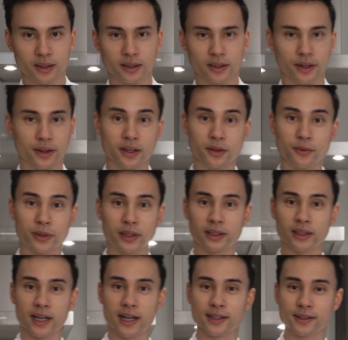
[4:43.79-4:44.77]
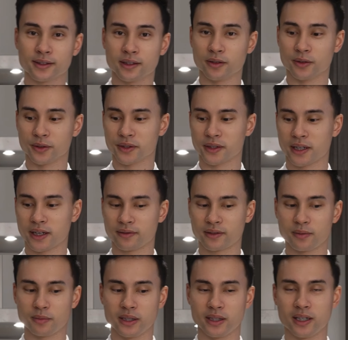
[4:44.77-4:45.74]
The thing with glass though is you have
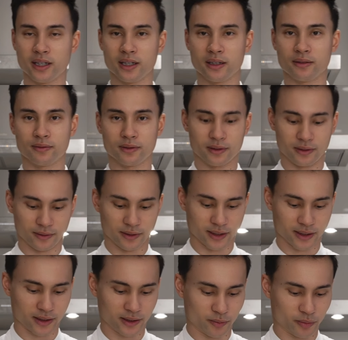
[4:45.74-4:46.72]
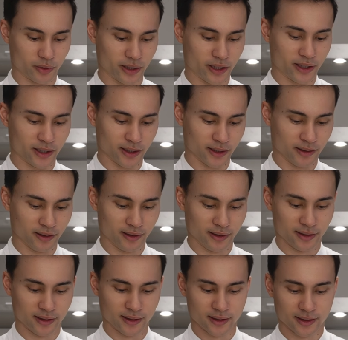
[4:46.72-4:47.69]
to be careful not to break it.
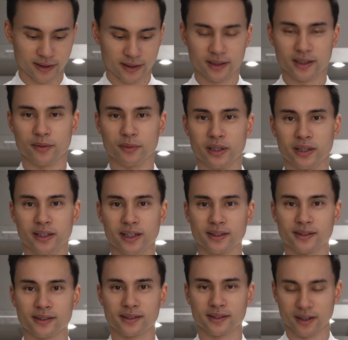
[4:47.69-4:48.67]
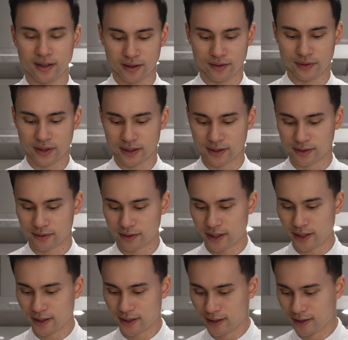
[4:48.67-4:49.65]
I mean, that's obvious,
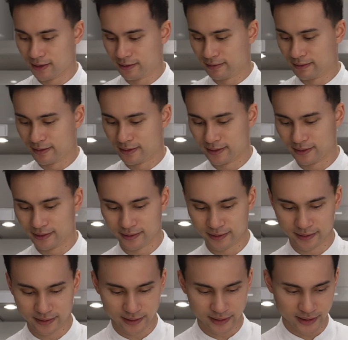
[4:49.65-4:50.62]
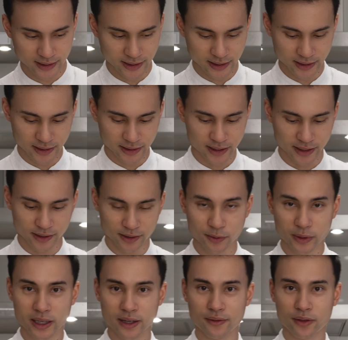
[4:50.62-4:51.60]
right? Okay,
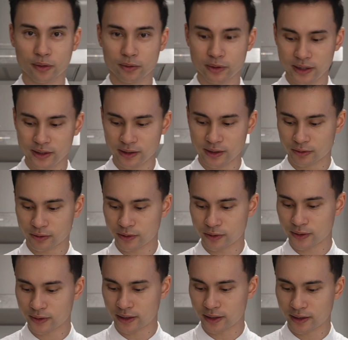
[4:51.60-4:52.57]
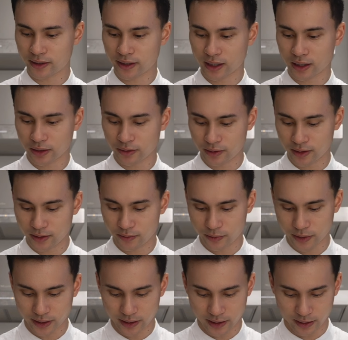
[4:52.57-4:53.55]
so we have 3 screws that are included
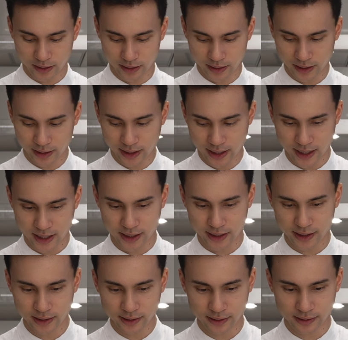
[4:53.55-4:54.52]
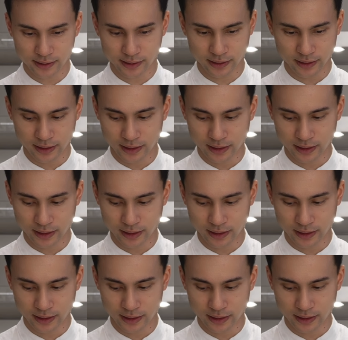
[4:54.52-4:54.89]
with the case,